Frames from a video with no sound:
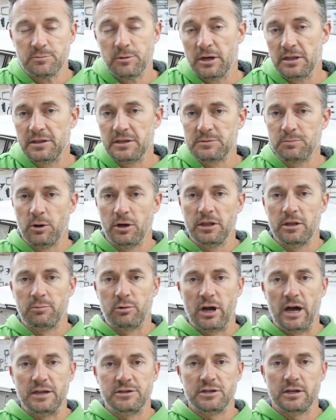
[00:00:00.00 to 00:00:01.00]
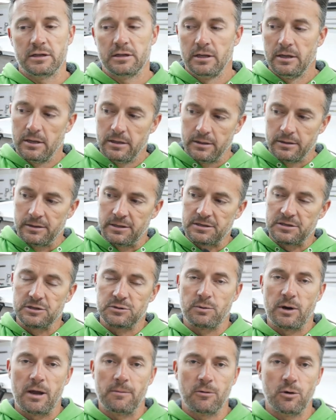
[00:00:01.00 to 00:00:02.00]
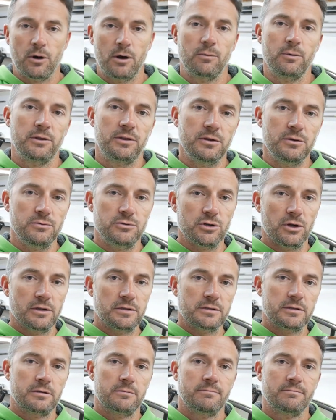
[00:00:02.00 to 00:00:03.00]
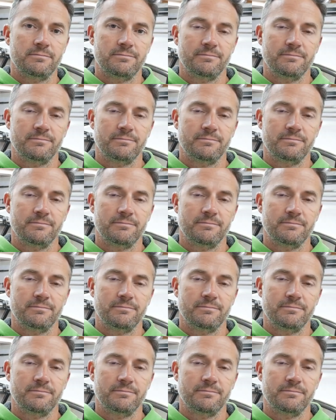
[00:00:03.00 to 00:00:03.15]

But at this point in the project, this is why I'm going with U-joints.